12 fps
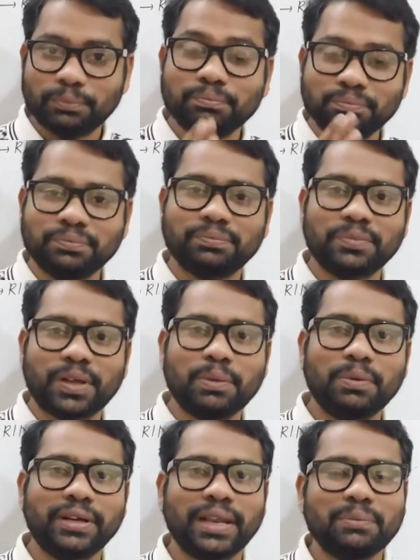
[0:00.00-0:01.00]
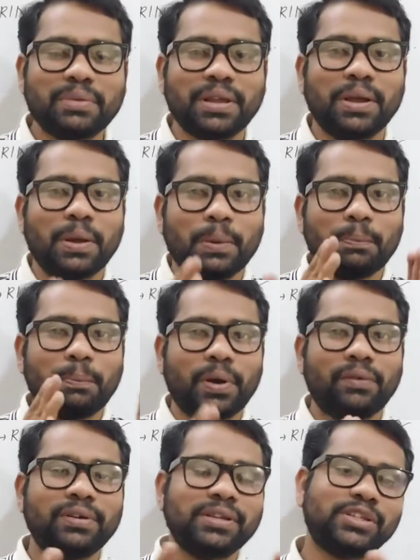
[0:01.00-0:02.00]
Come on, tell me.
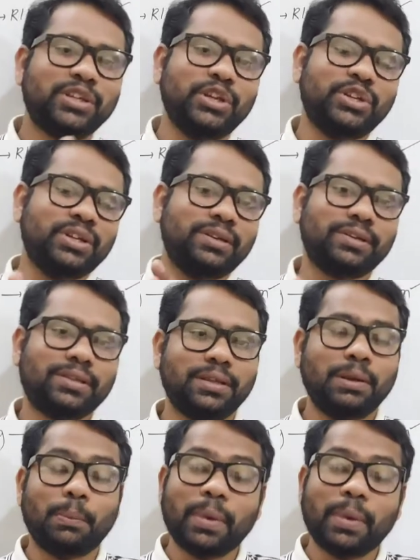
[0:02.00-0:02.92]
Power stations.